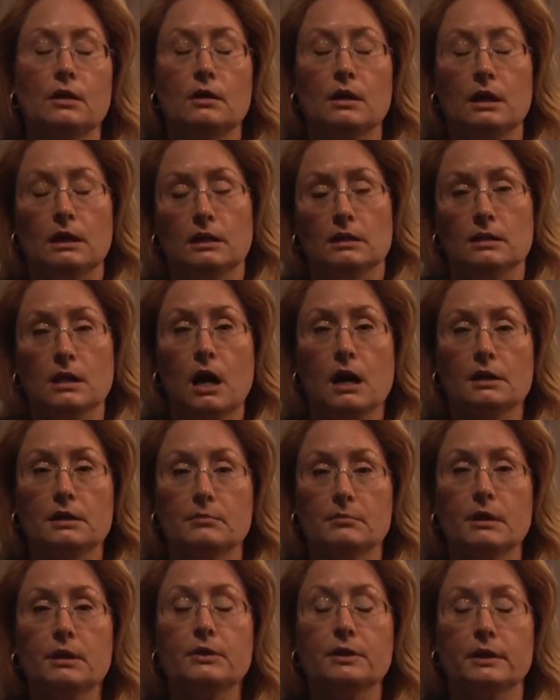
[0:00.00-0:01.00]
in a
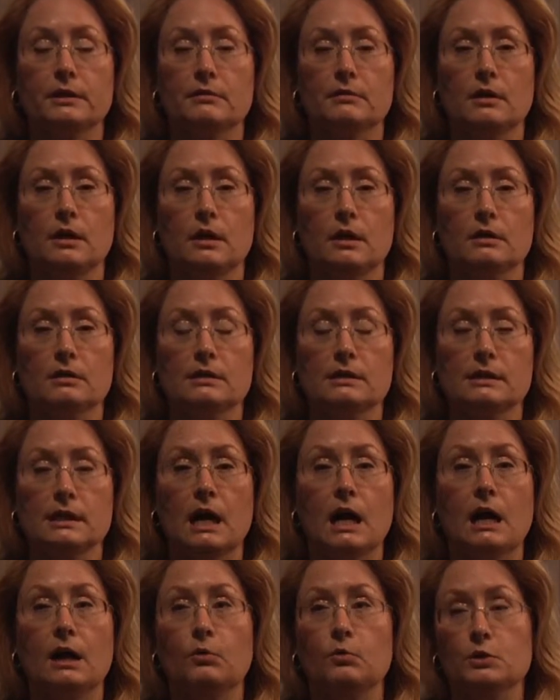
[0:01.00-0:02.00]
documentary
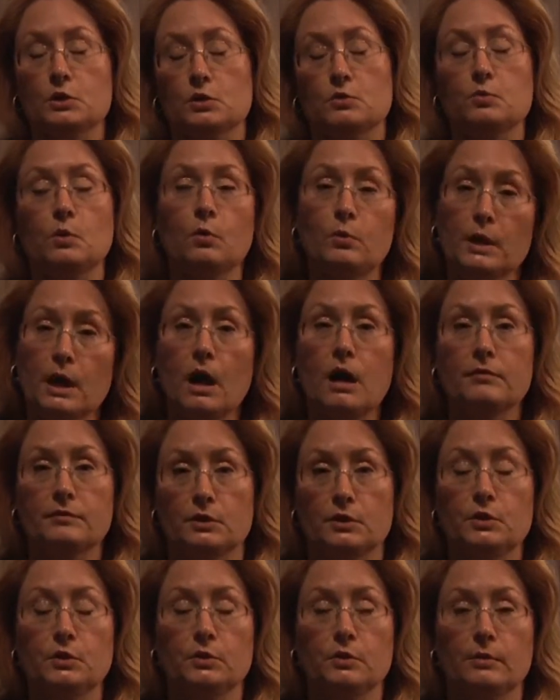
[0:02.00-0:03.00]
style, which is what we
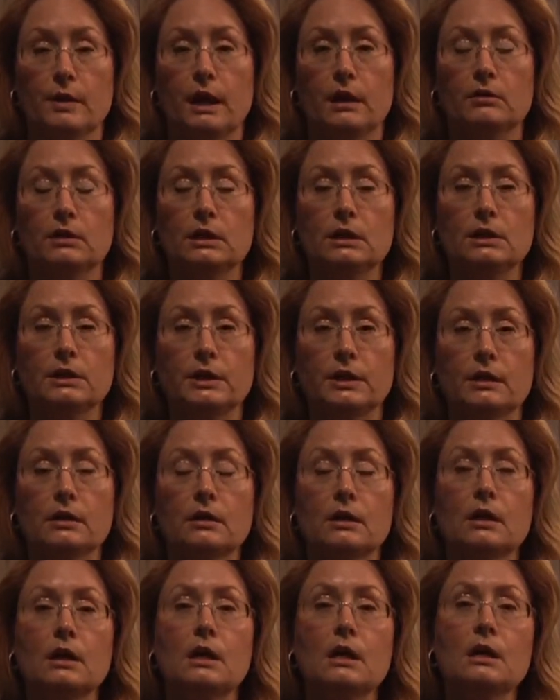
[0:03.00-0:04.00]
often do around here,
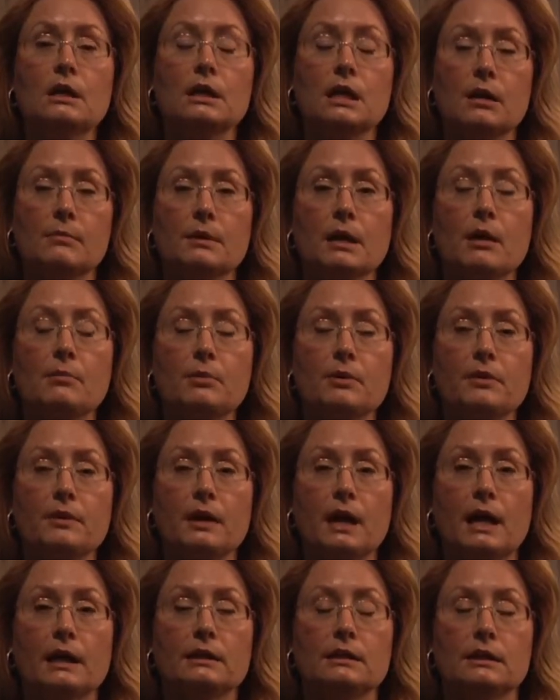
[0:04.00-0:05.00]
coming up with an
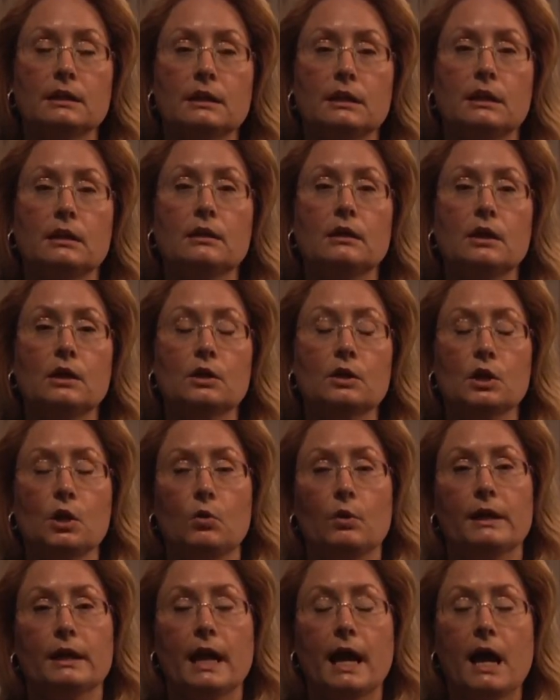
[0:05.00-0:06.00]
idea,
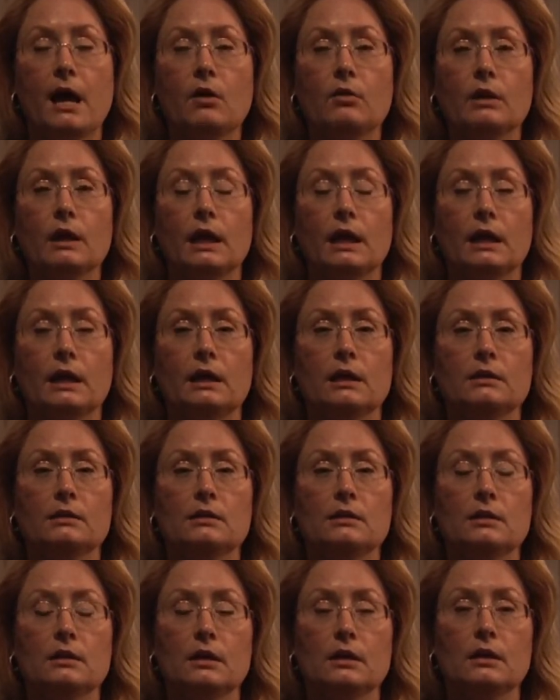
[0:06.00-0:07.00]
going out
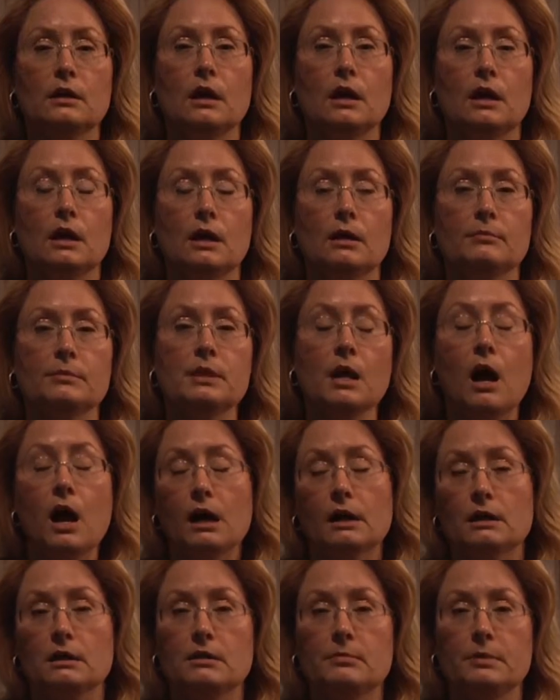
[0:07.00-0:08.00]
and
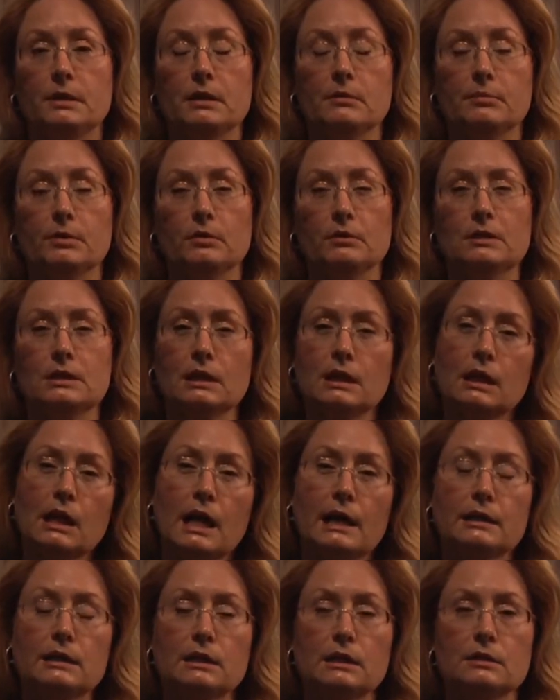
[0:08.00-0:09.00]
talking to people to get
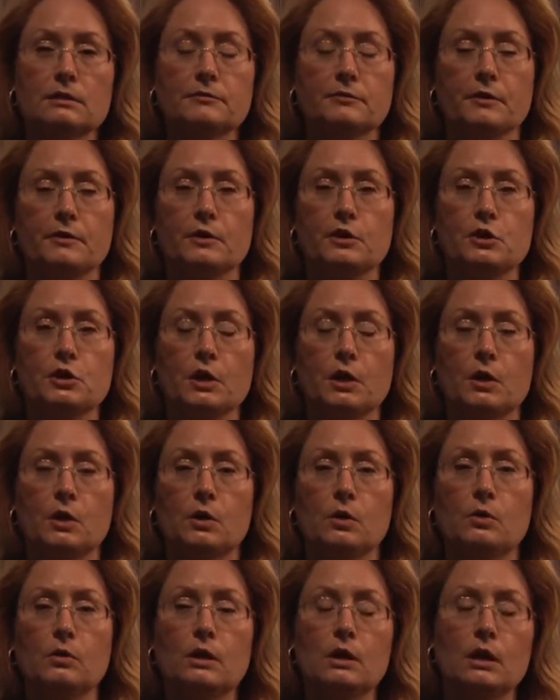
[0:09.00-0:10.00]
ideas for the
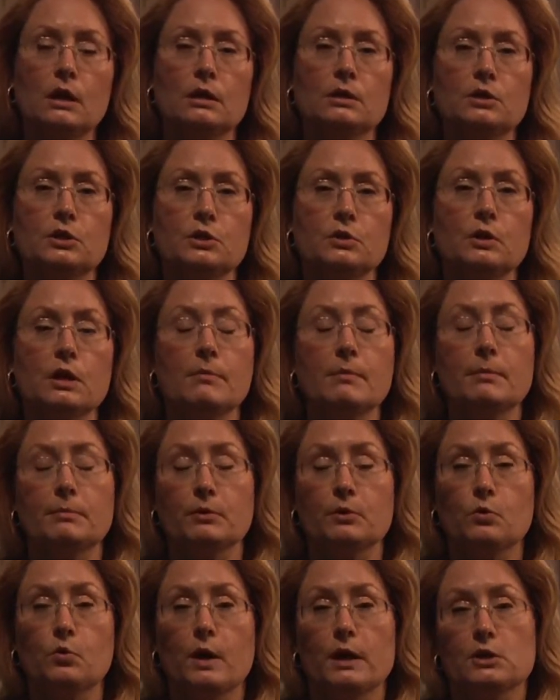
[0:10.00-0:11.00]
show, to come up
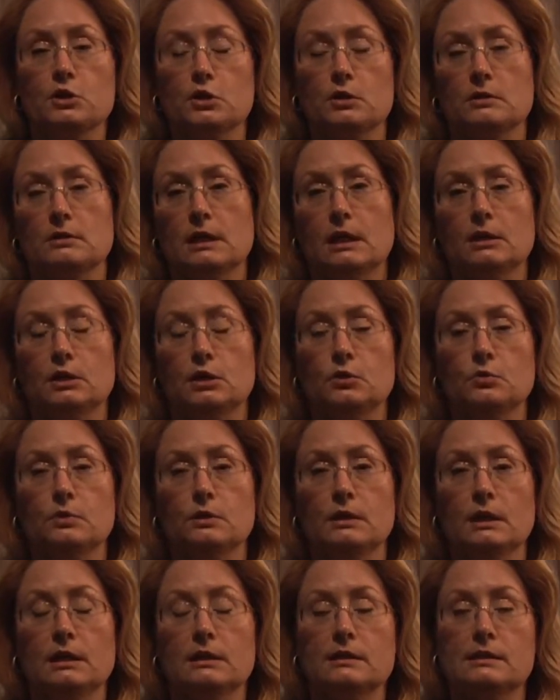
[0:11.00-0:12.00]
with questions that you
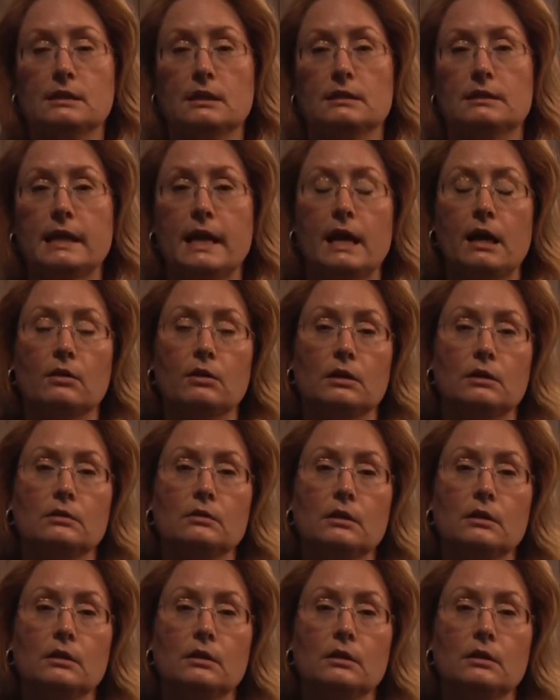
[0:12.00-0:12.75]
would then sit down